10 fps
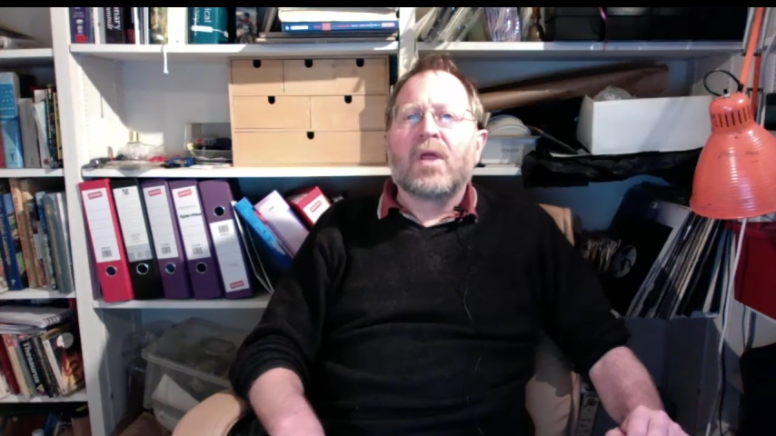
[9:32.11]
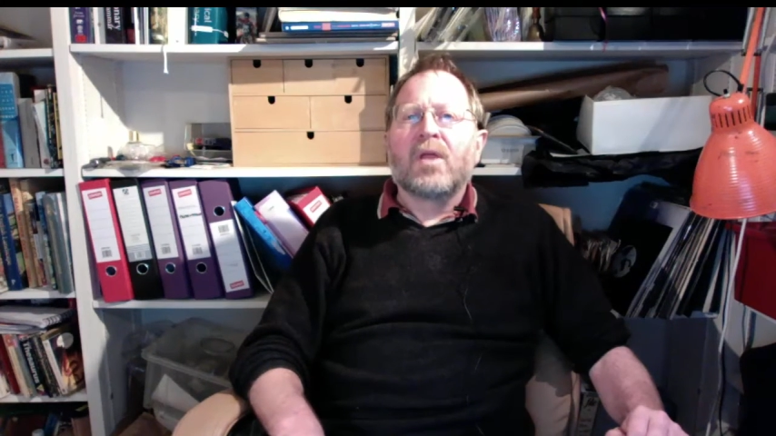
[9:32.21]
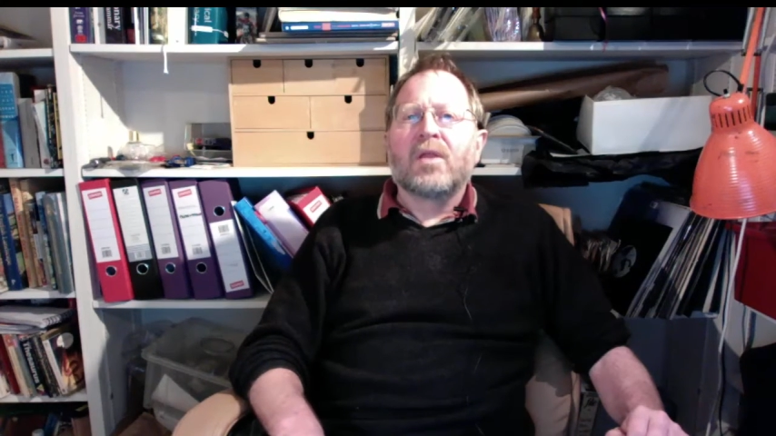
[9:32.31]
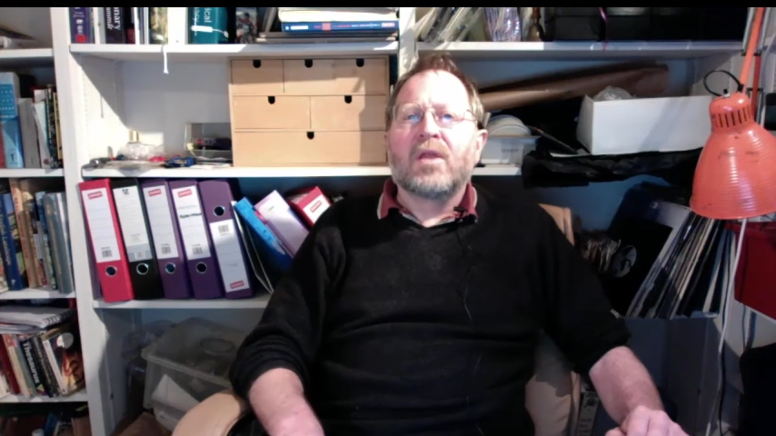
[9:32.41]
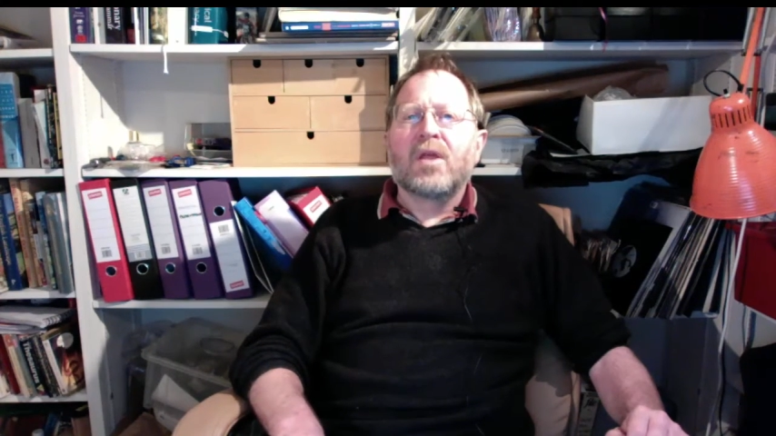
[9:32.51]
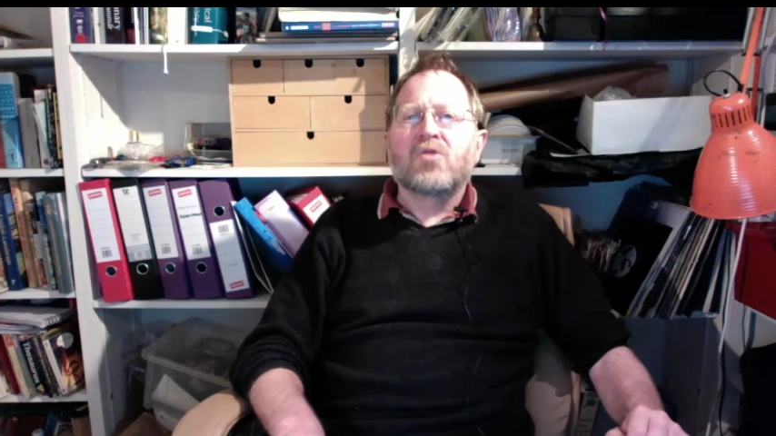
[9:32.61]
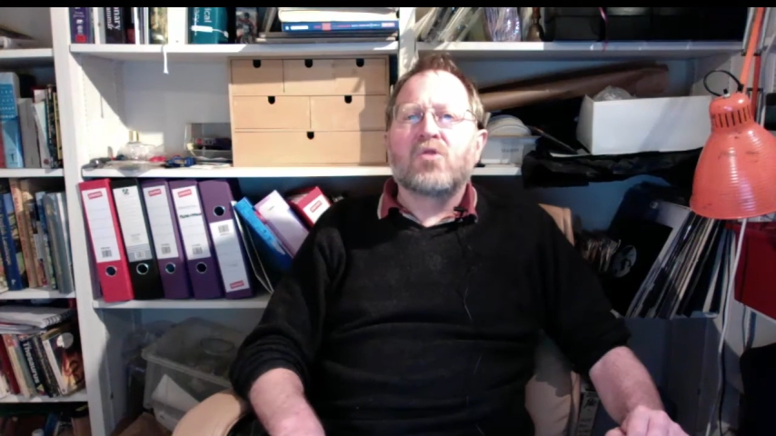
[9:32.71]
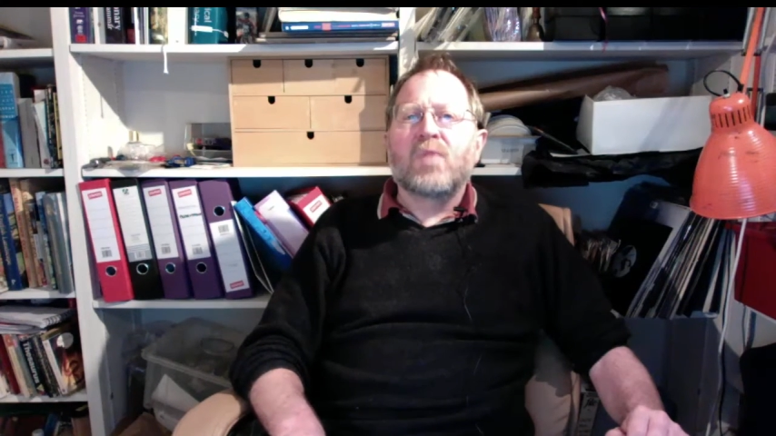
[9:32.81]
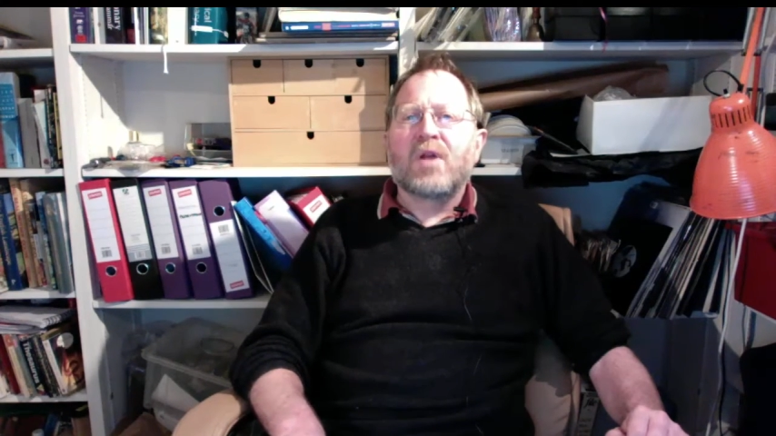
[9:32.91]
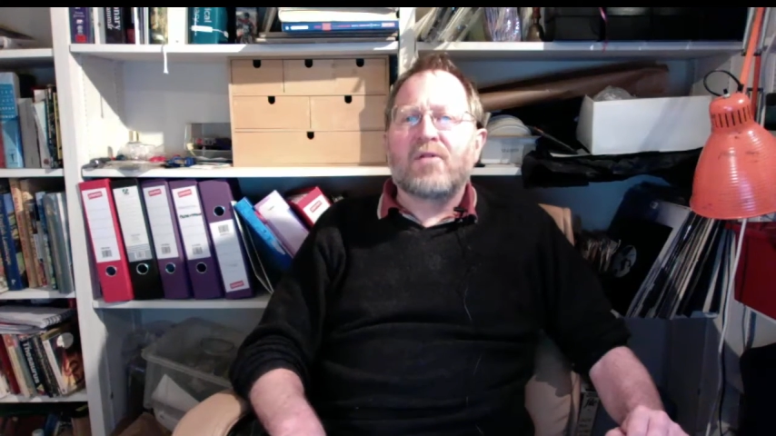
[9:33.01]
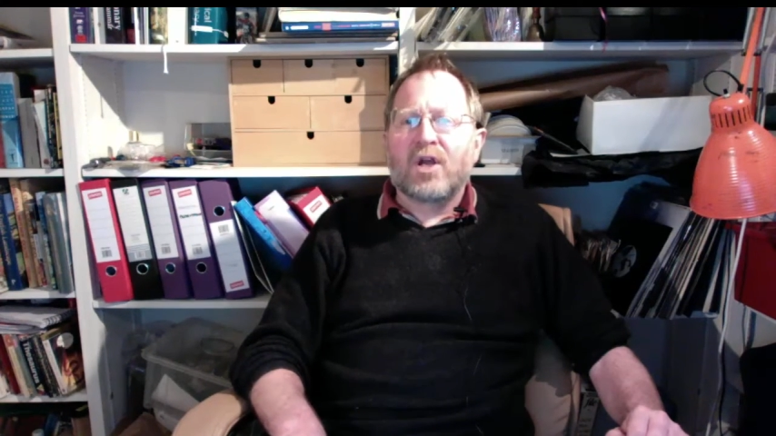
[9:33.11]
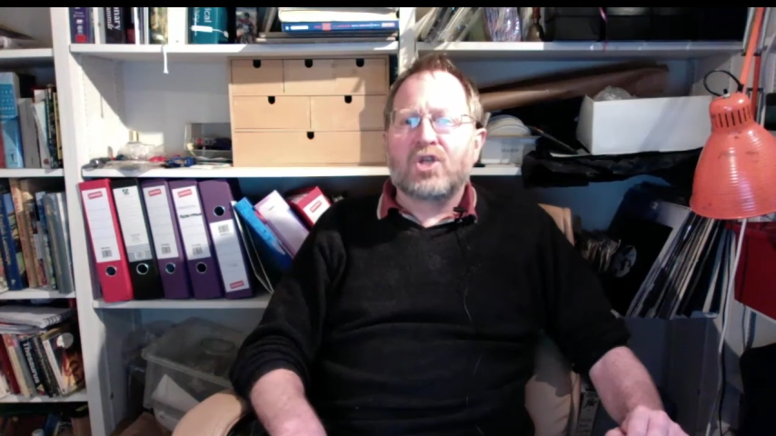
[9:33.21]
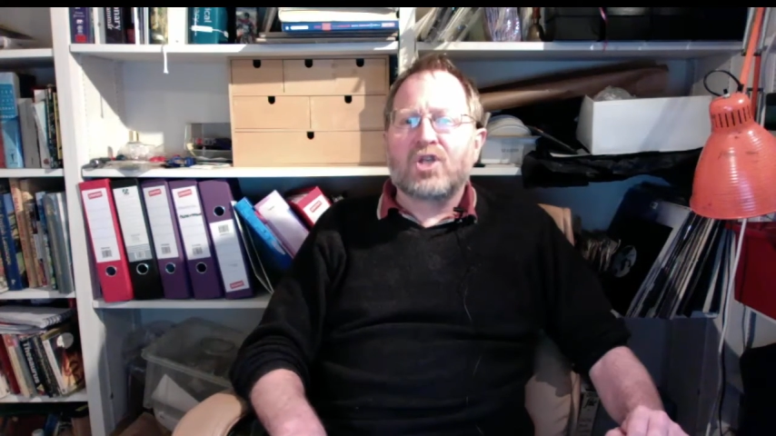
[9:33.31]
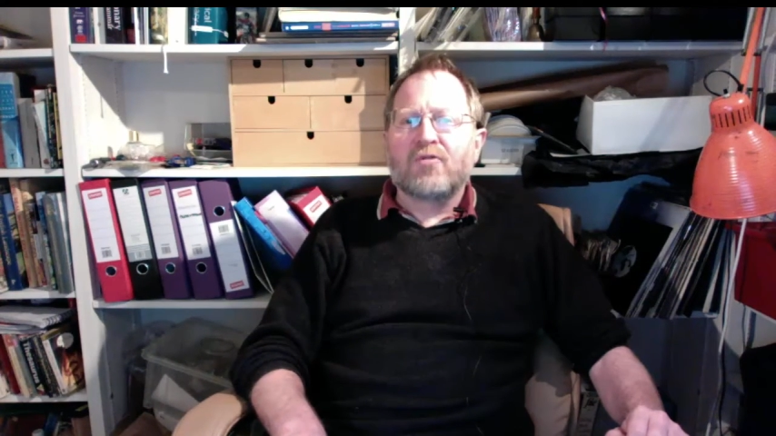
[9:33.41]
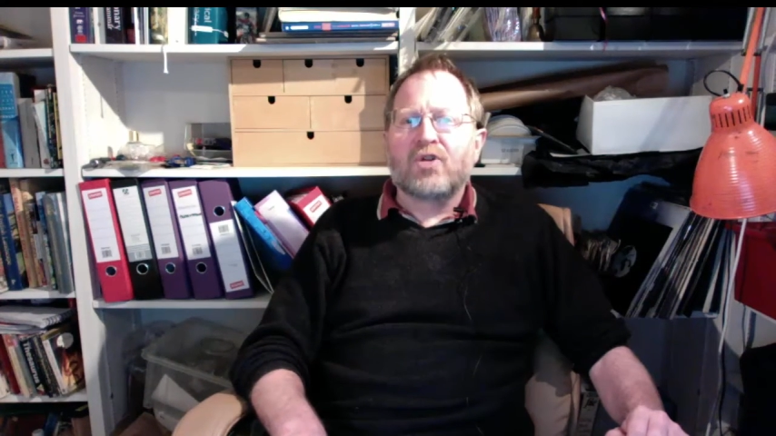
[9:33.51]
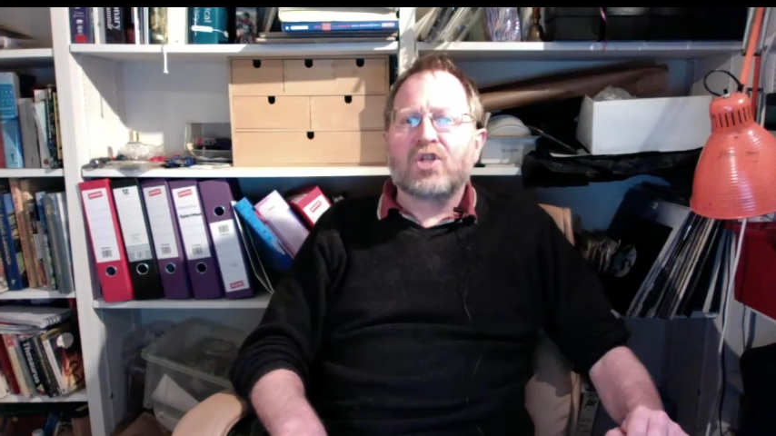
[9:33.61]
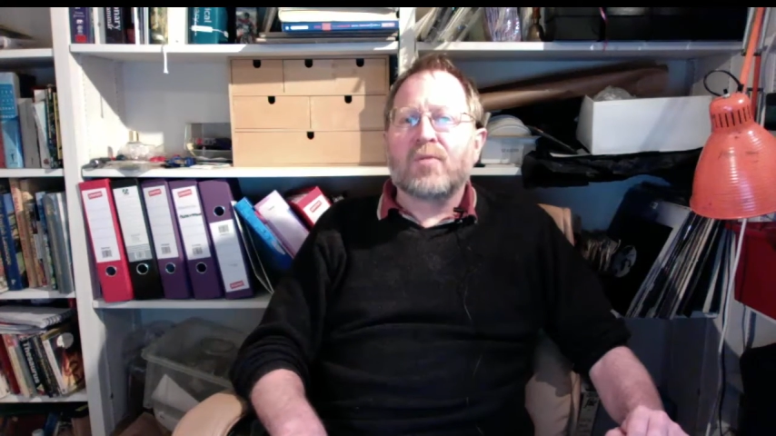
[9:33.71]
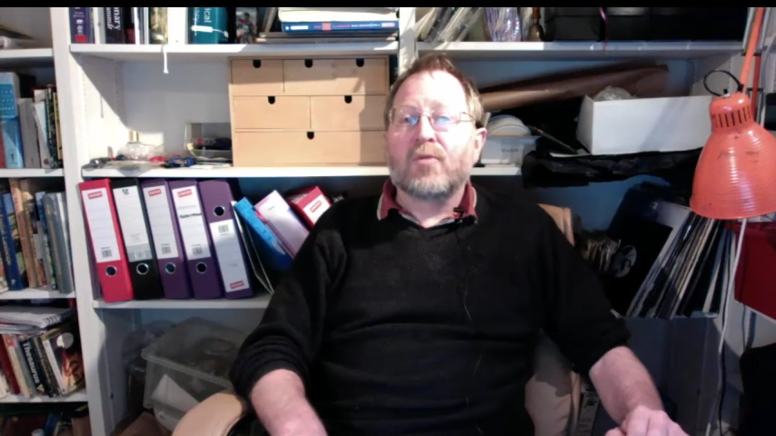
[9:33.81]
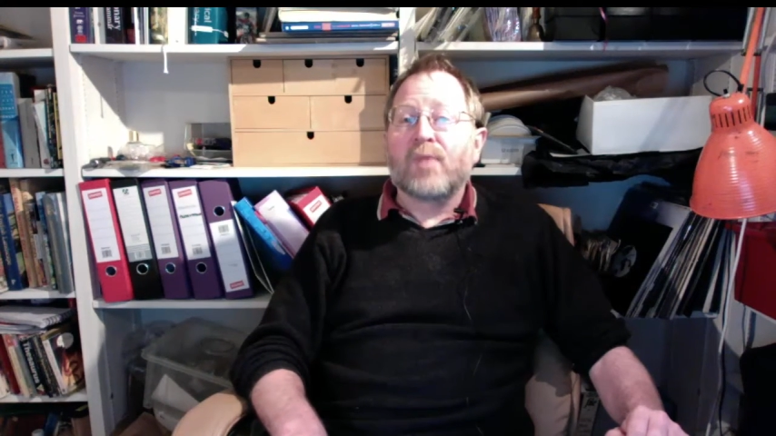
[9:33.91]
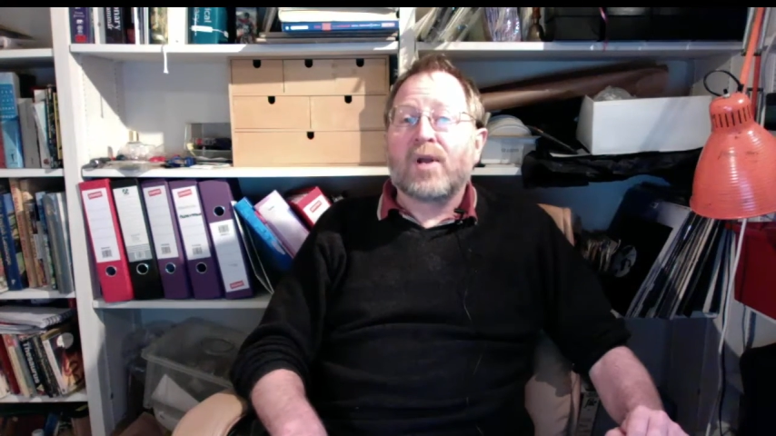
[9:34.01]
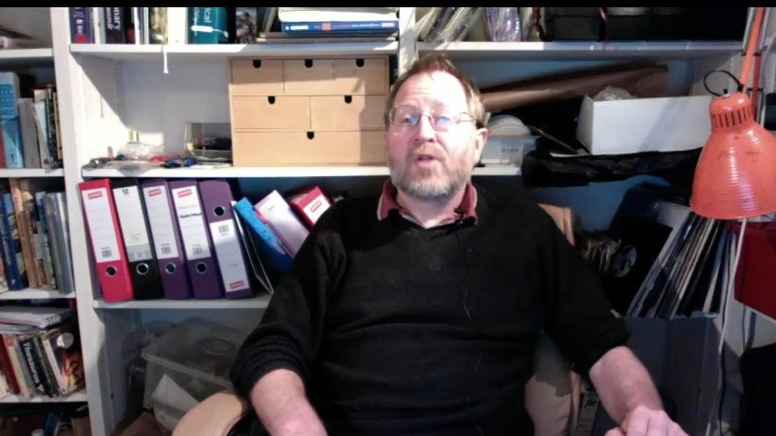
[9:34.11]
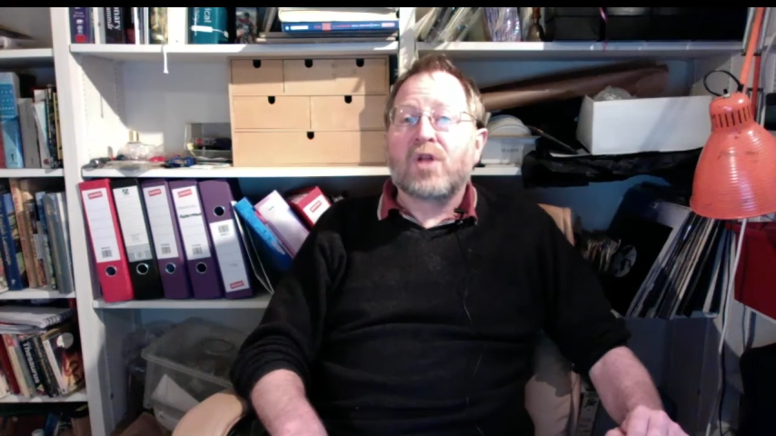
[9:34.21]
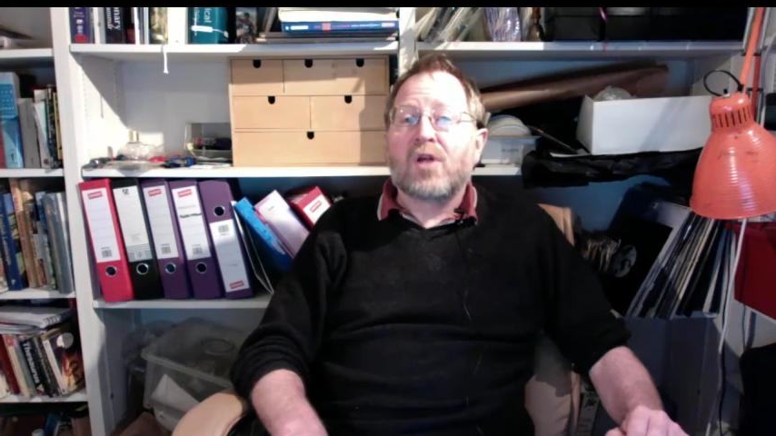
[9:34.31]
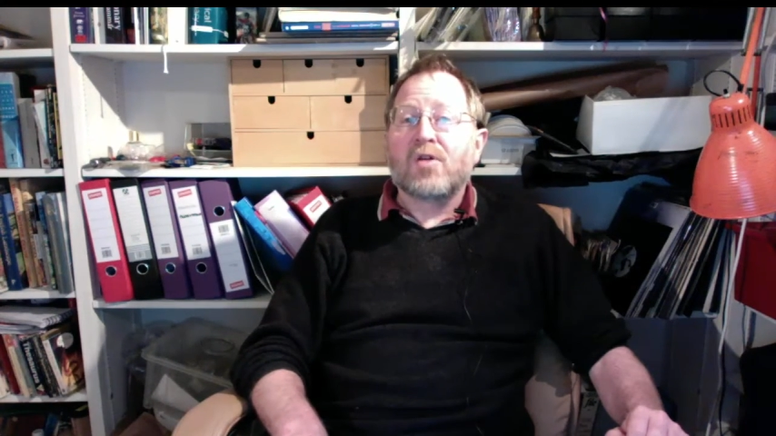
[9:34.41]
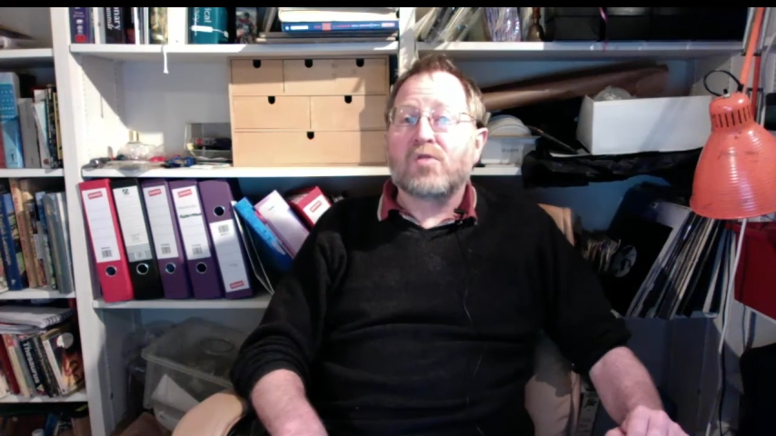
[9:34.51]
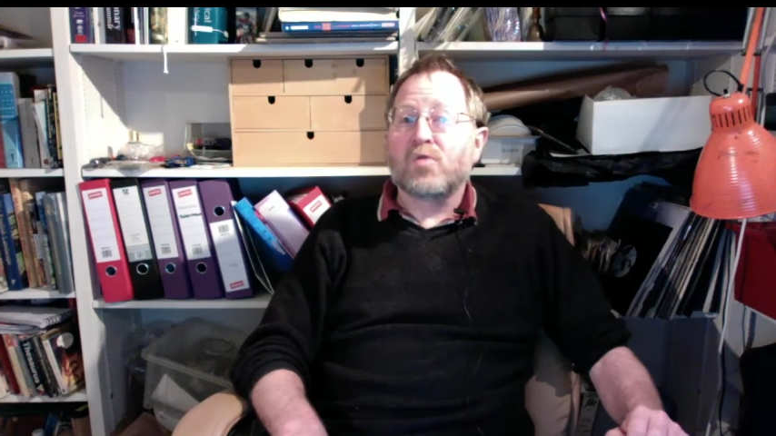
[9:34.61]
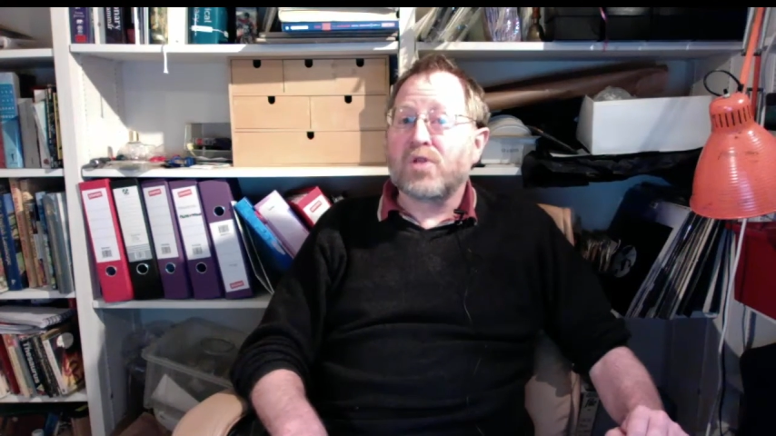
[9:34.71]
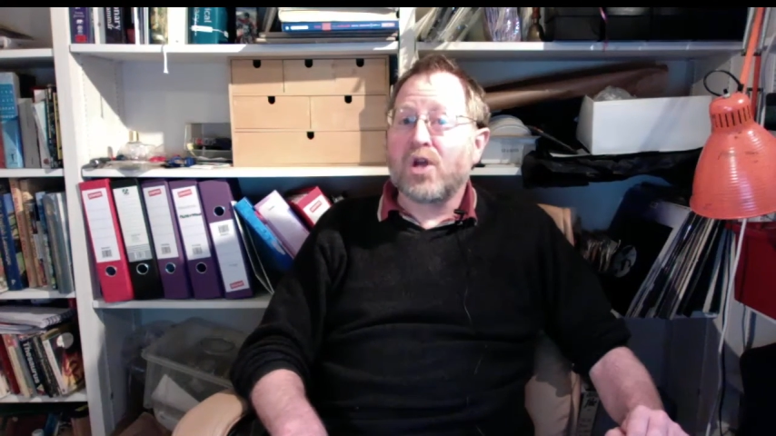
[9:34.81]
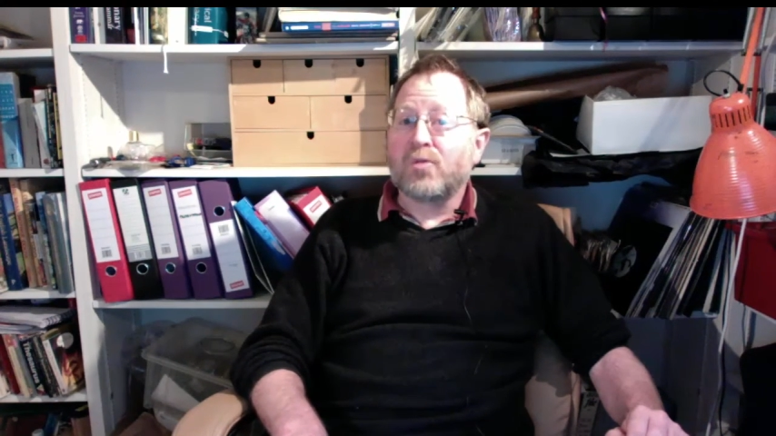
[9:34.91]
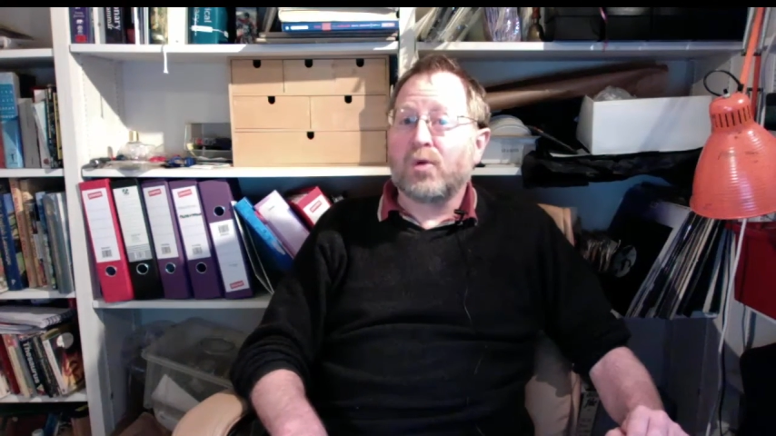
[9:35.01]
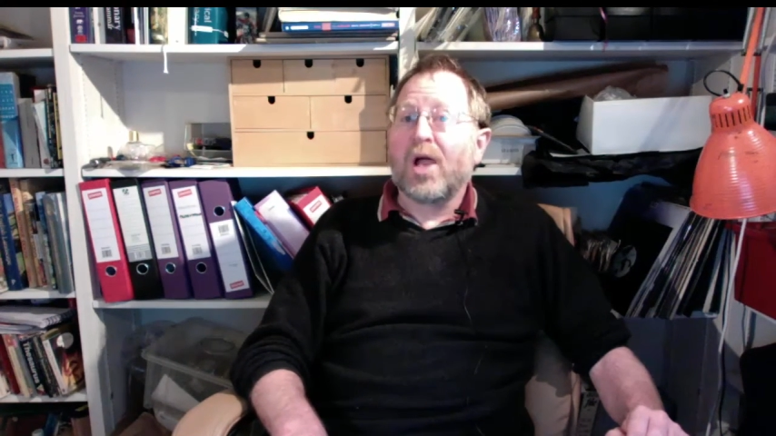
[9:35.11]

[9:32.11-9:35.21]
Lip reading: The superior generalship of Belisarius was notable